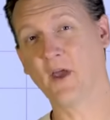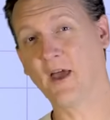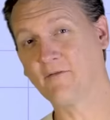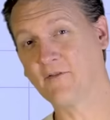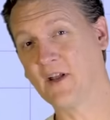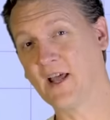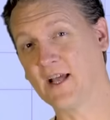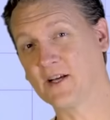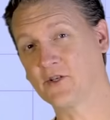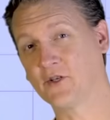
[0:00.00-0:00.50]
you have
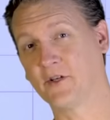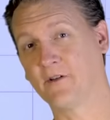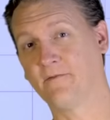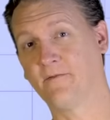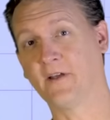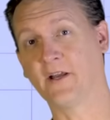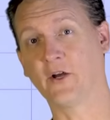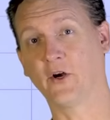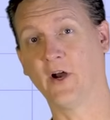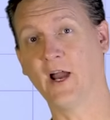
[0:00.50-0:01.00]
to actually
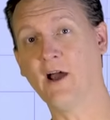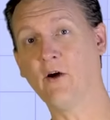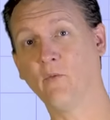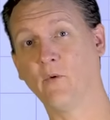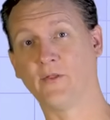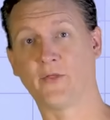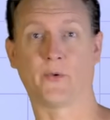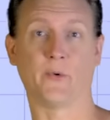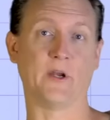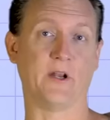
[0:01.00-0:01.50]
figure out
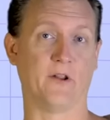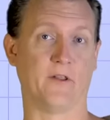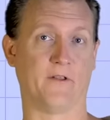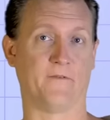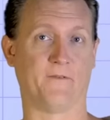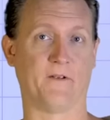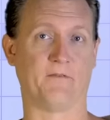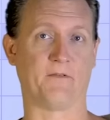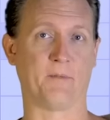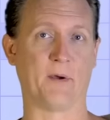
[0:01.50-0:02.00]
what 3 to the
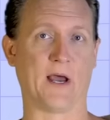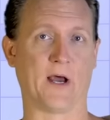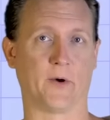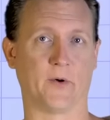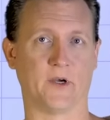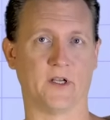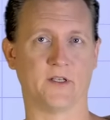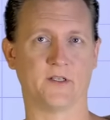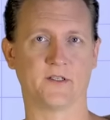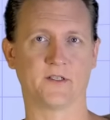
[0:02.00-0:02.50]
5th
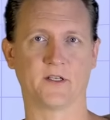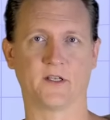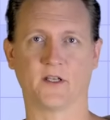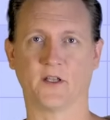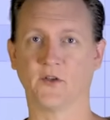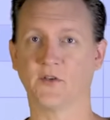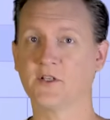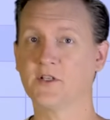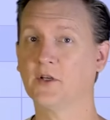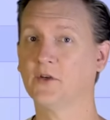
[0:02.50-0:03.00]
power is,
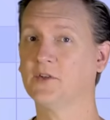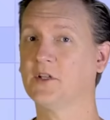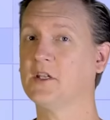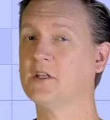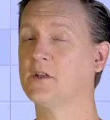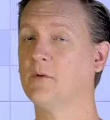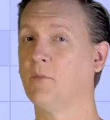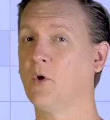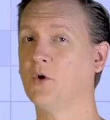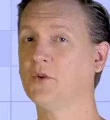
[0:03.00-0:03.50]
you still
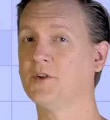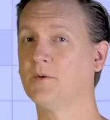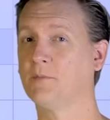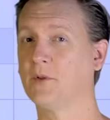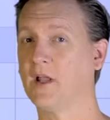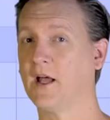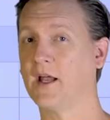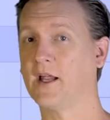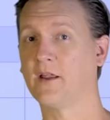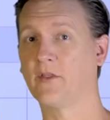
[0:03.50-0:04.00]
need to
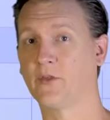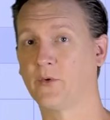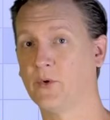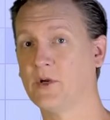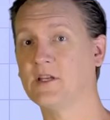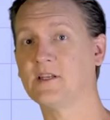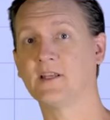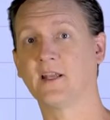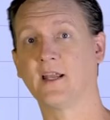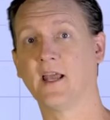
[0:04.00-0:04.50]
multiply
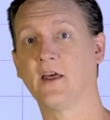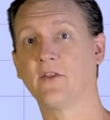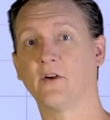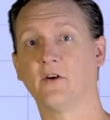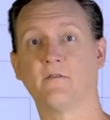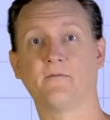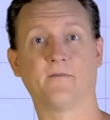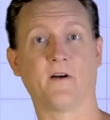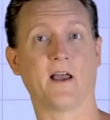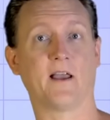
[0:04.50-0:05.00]
3
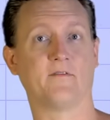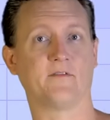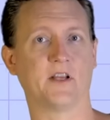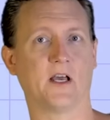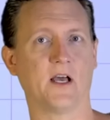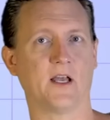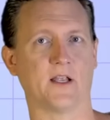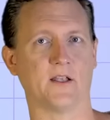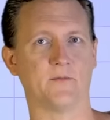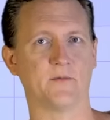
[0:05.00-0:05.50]
together 5
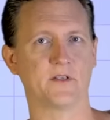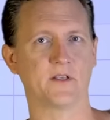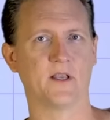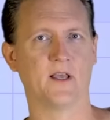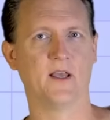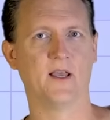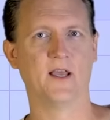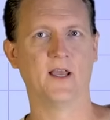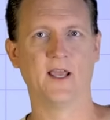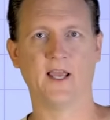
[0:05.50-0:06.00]
times,
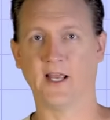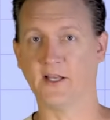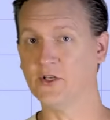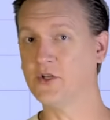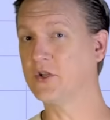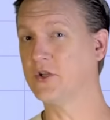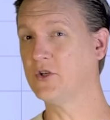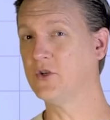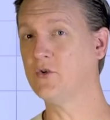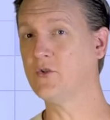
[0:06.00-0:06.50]
and
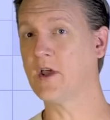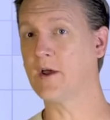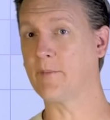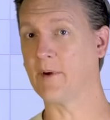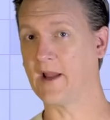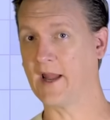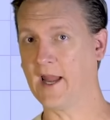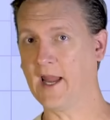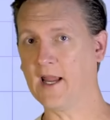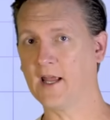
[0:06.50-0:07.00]
you could do that
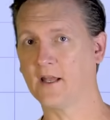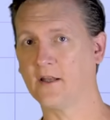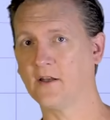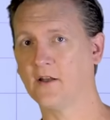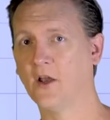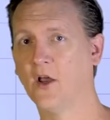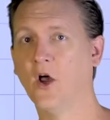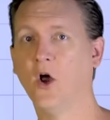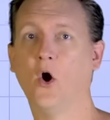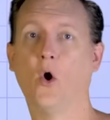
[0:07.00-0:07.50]
by
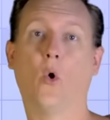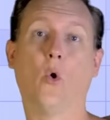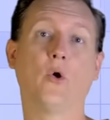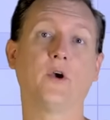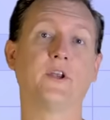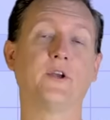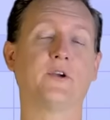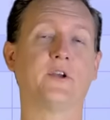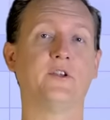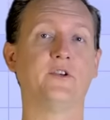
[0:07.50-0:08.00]
hand, or
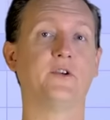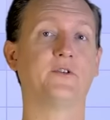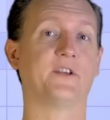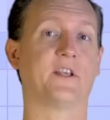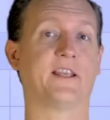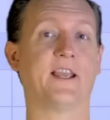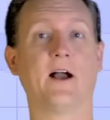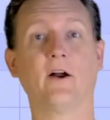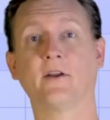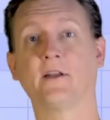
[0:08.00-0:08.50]
you could use
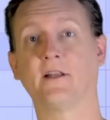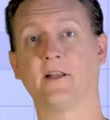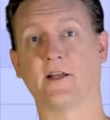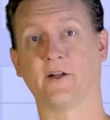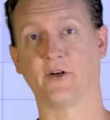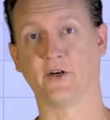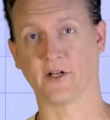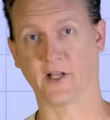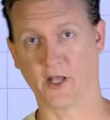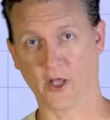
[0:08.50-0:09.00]
a
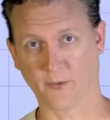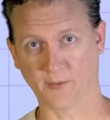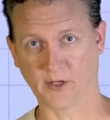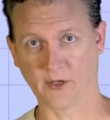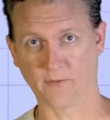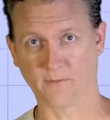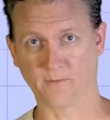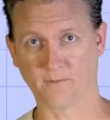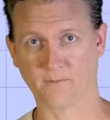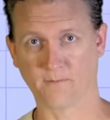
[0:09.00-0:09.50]
calculator to help
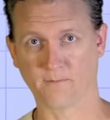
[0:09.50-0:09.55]
you.